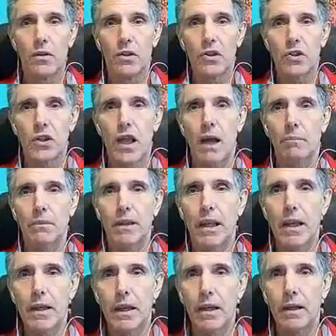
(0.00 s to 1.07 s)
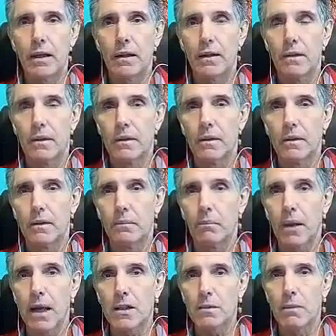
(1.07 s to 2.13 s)
stop taking
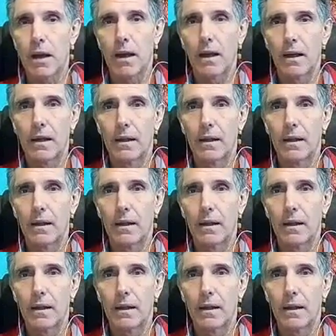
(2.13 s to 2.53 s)
plasma.